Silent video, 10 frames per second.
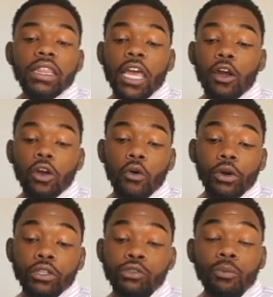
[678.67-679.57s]
they're
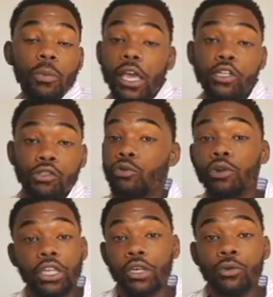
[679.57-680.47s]
going to make
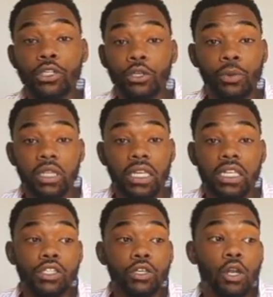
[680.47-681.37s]
sure that you are doing this.